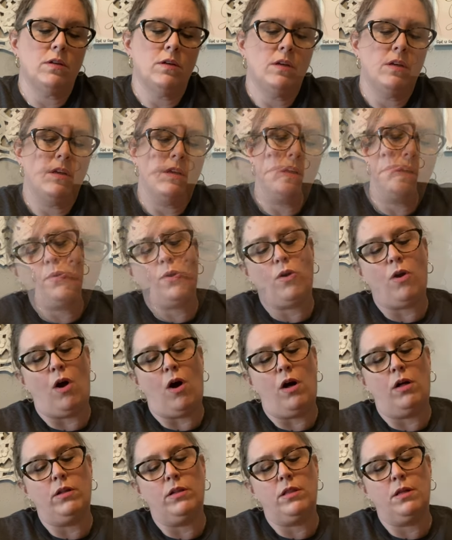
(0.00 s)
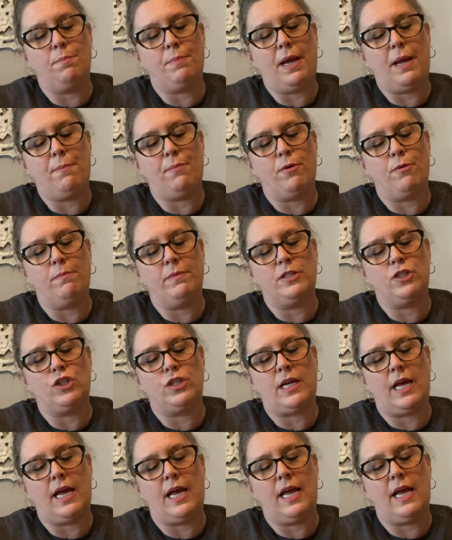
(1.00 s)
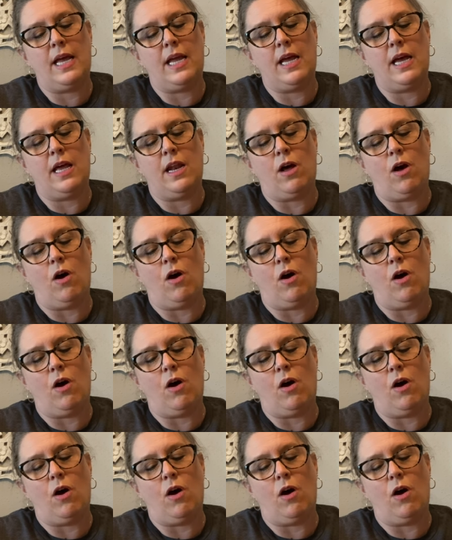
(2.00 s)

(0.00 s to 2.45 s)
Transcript: Remember, all of the paper mache and